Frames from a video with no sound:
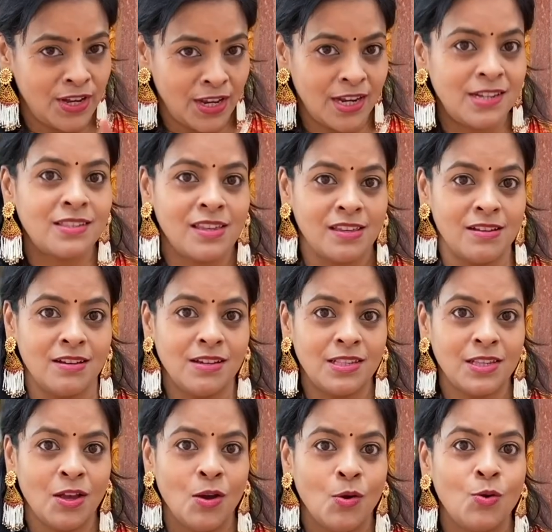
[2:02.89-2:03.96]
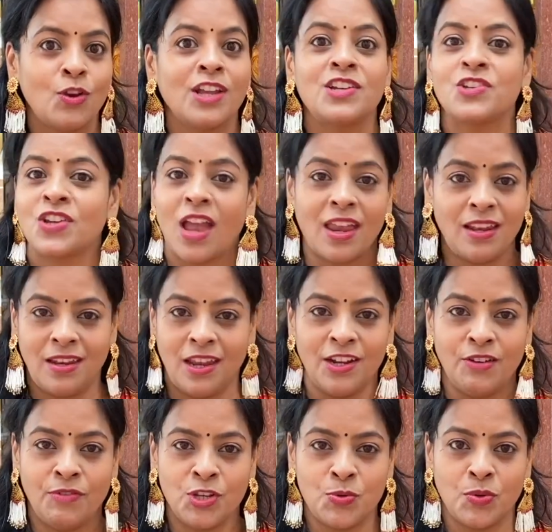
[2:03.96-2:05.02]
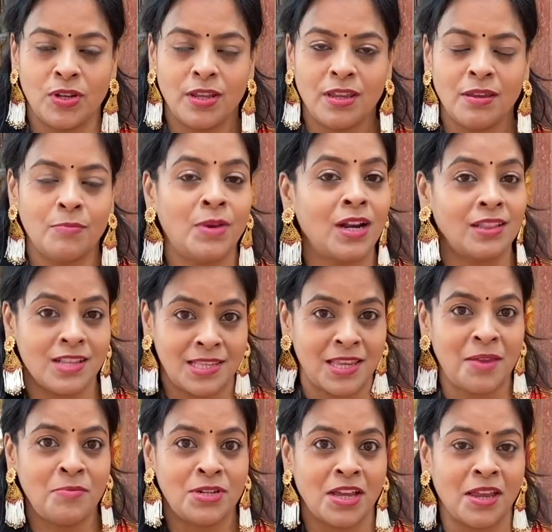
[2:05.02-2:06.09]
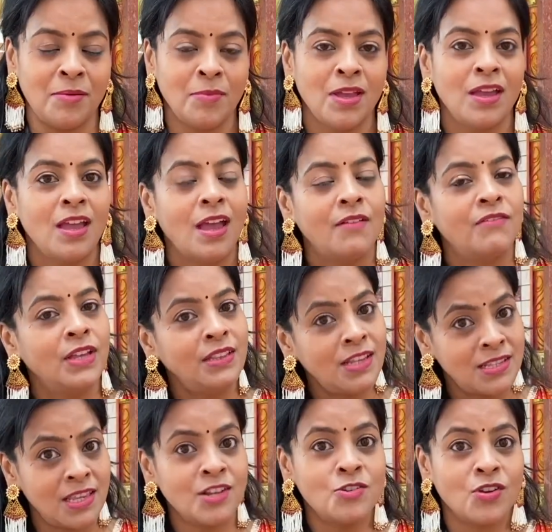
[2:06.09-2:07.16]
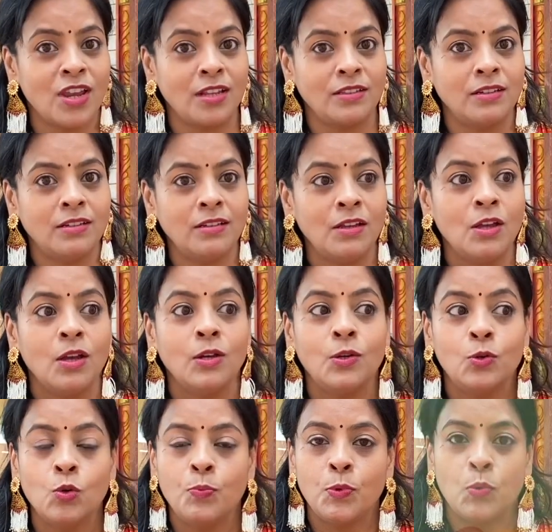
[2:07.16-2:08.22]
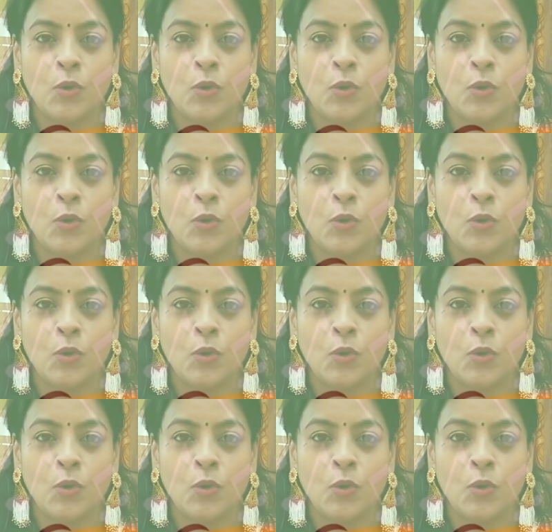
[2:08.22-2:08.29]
need singers who can shine individually, but at the same time, when they sing together, group